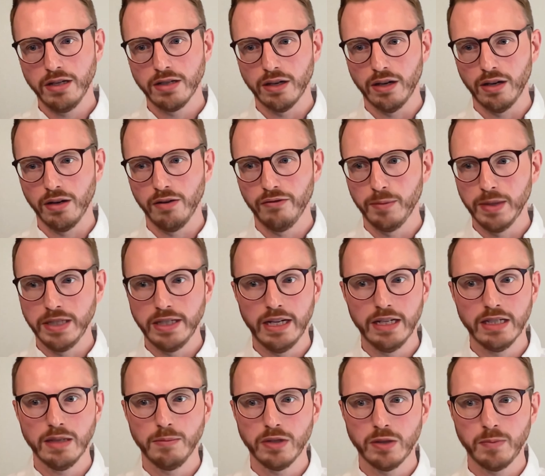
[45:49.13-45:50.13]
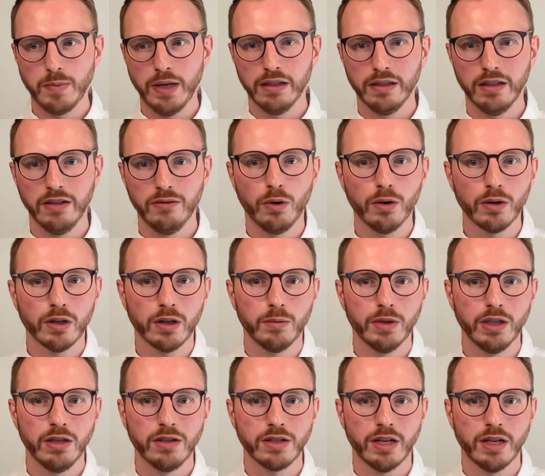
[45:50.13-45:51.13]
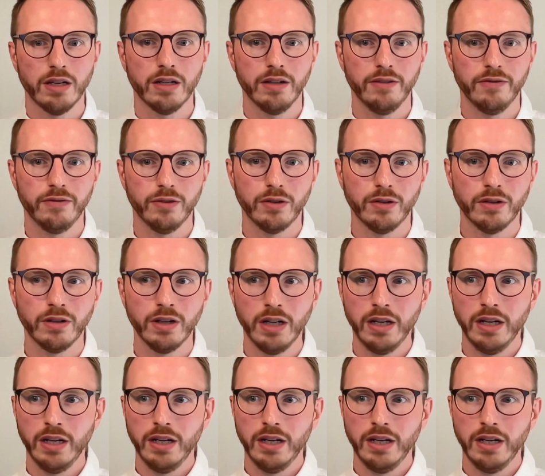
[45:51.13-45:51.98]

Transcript: So from a testing perspective, what can we use AI for?